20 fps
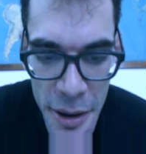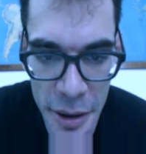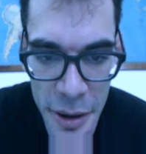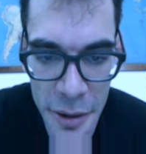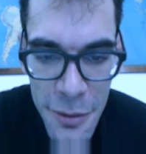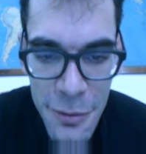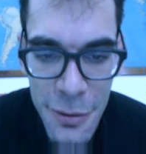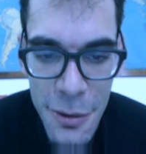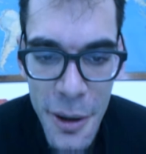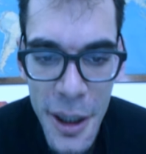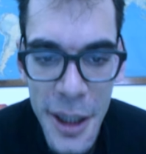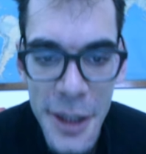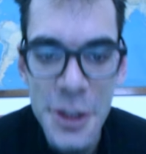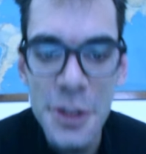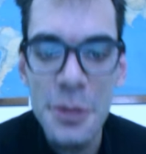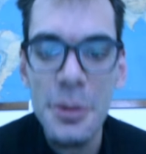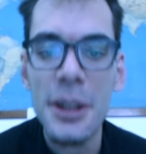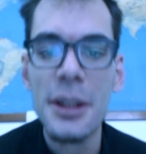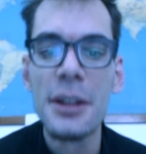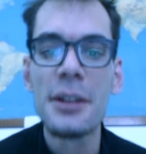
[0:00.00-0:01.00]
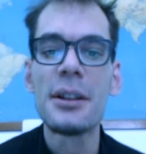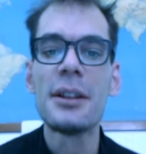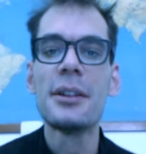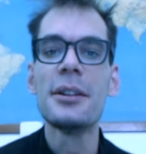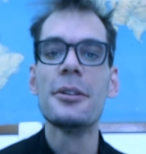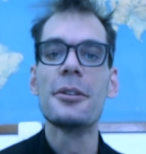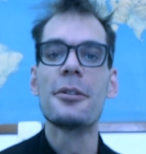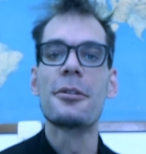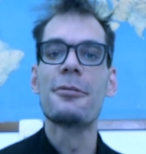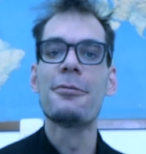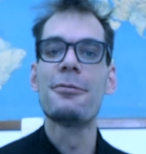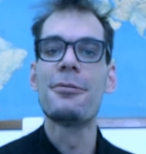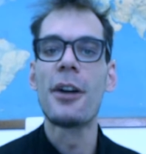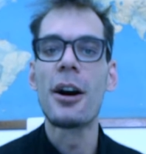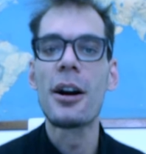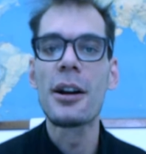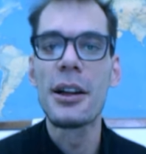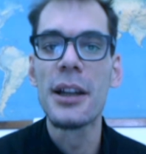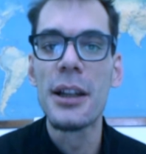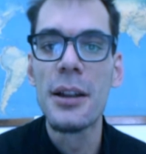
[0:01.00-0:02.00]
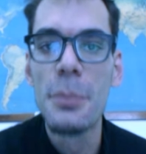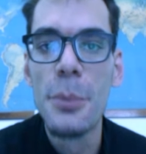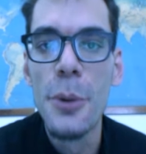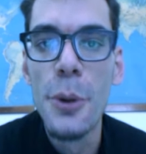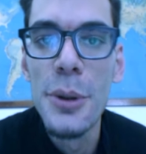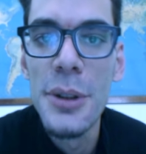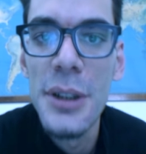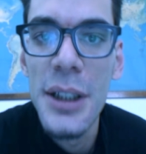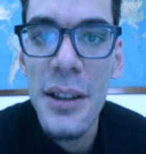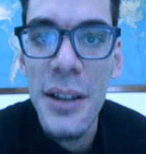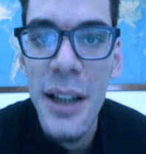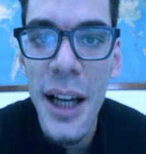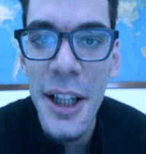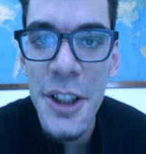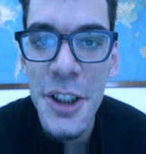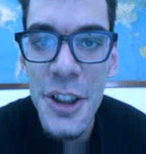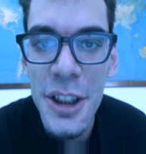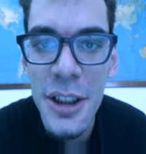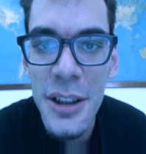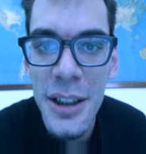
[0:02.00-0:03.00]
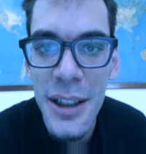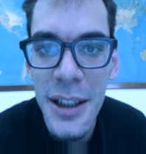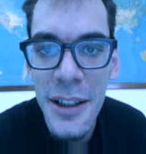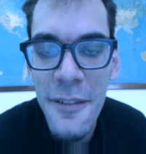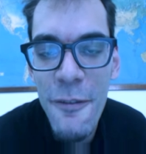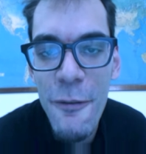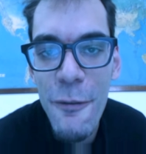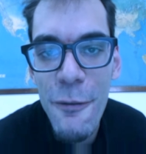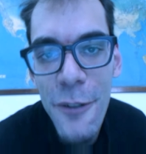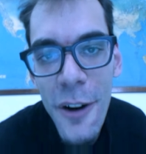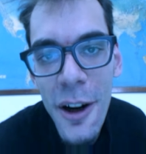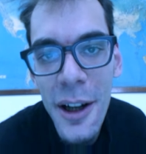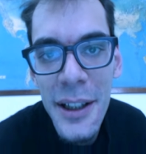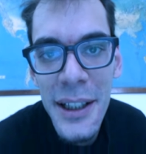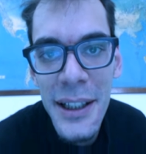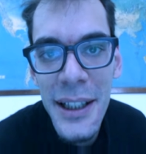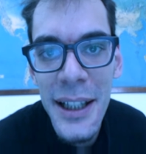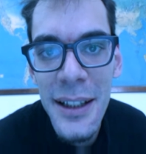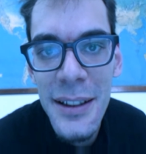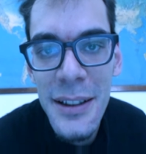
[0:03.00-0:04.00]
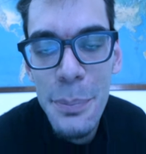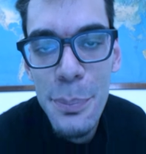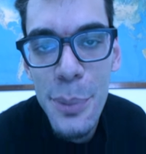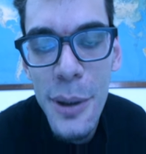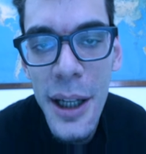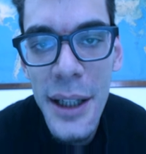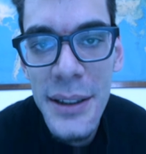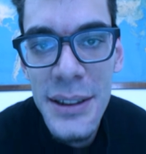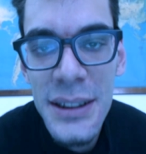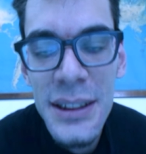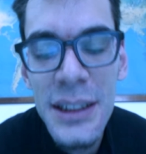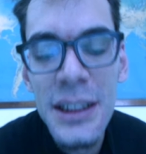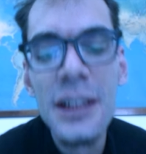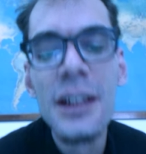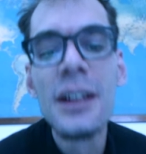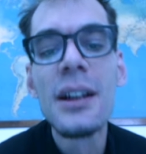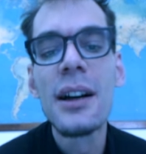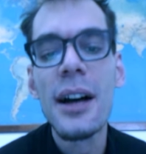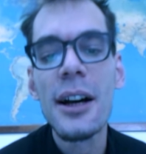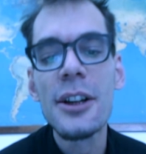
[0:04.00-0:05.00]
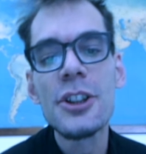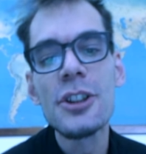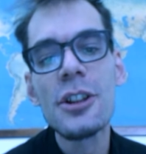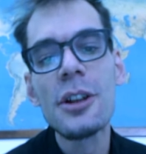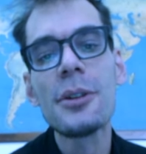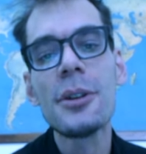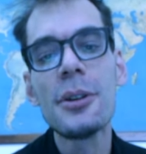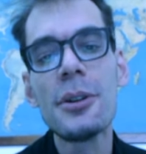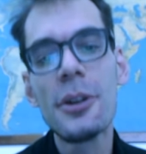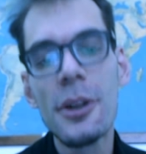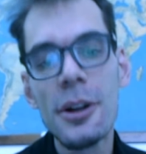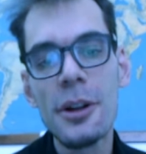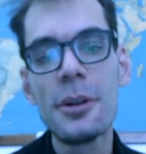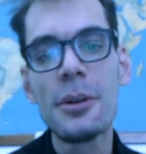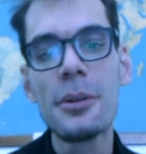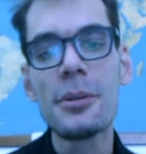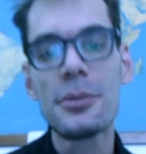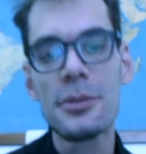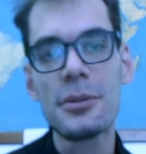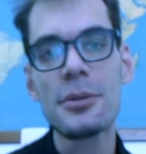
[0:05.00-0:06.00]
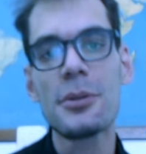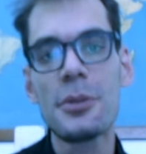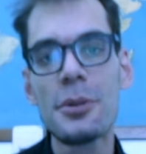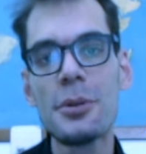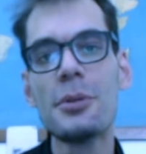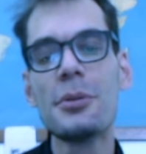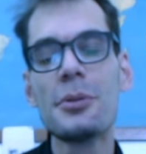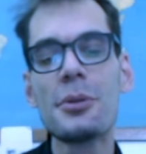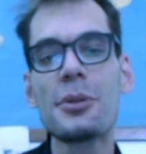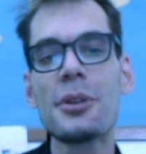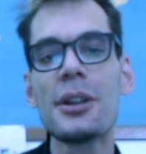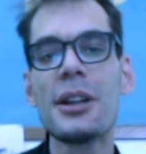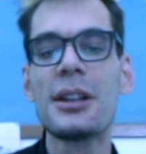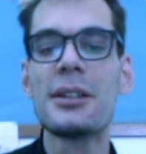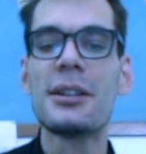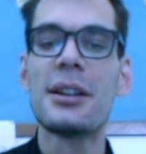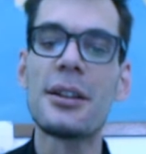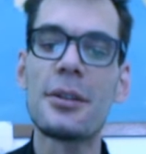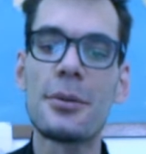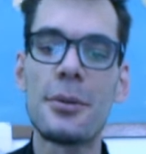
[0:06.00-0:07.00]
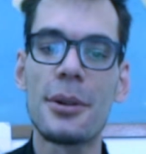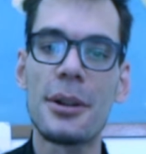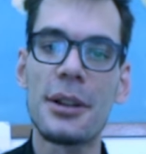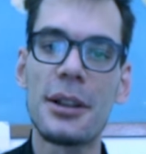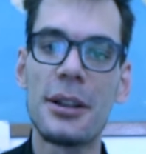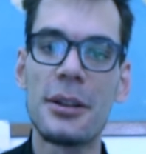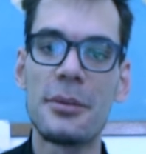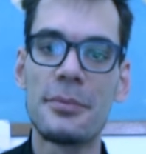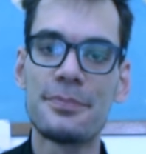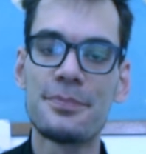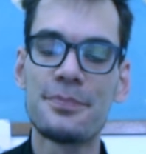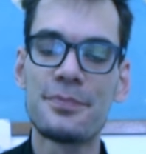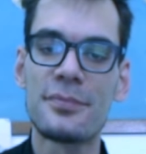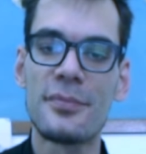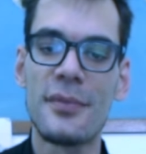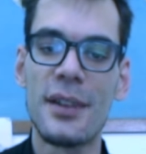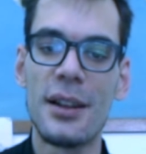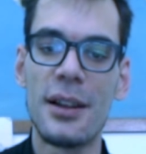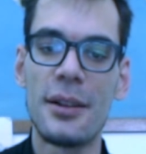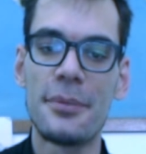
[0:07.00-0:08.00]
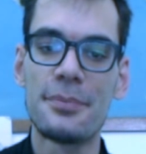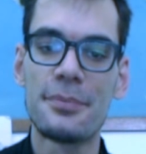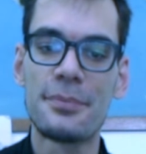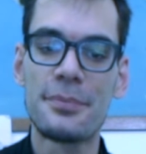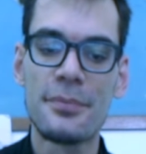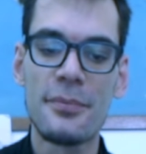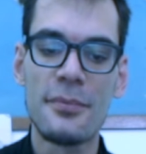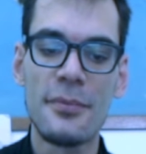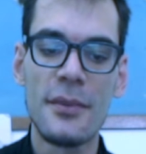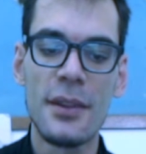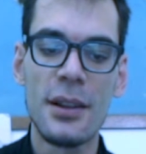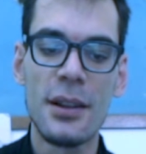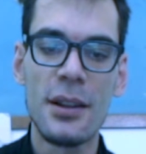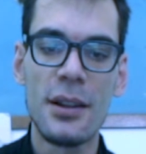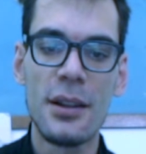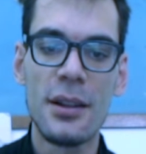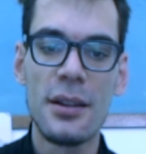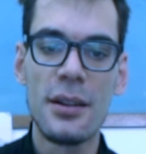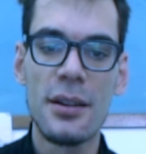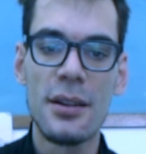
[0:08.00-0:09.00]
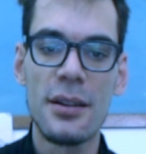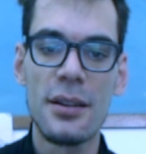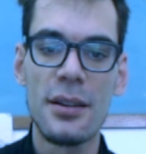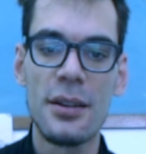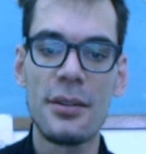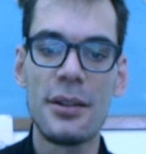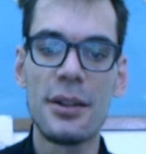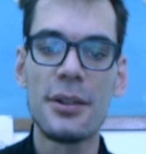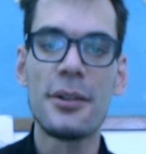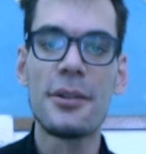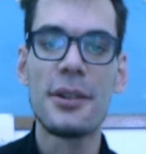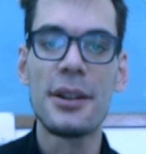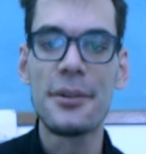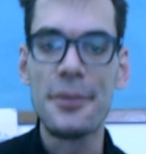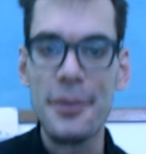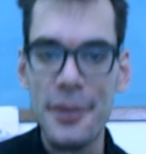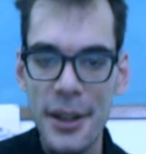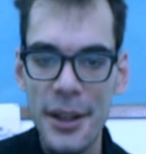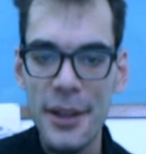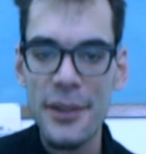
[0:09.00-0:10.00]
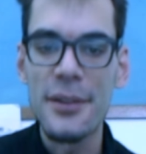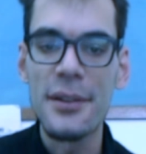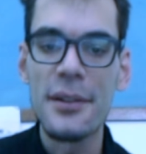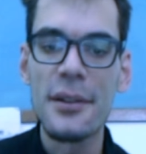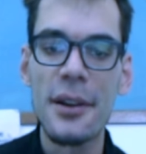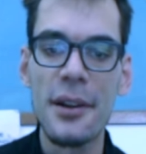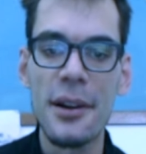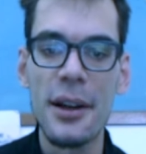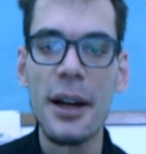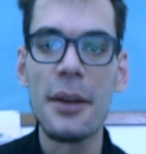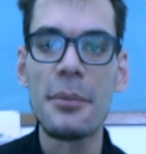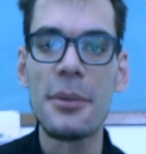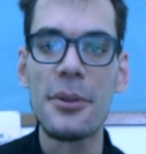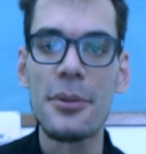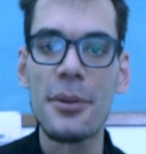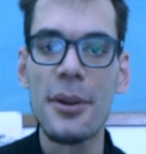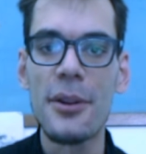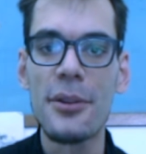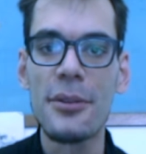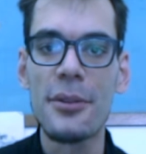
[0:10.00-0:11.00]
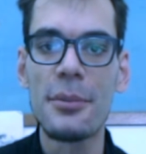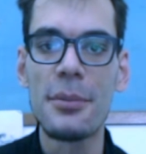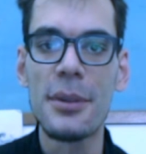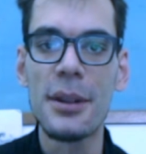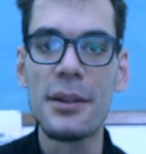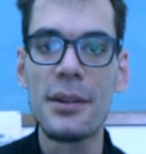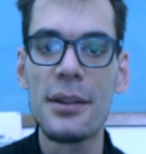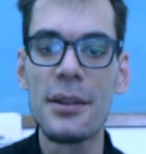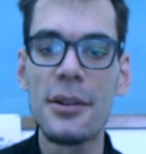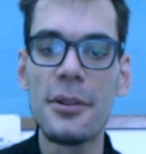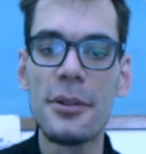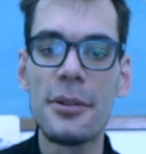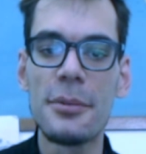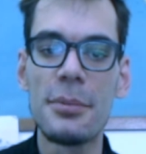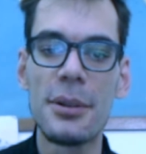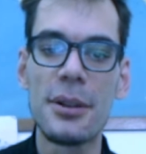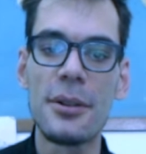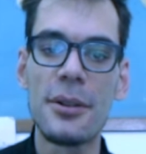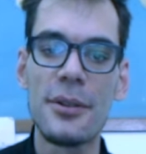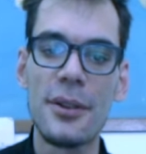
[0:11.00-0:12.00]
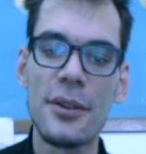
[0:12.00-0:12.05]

fresh wind in your fucking multinational fucking enterprises, I show you how to do real networking. Yeah. So when you're interested, I'm interested in meeting you because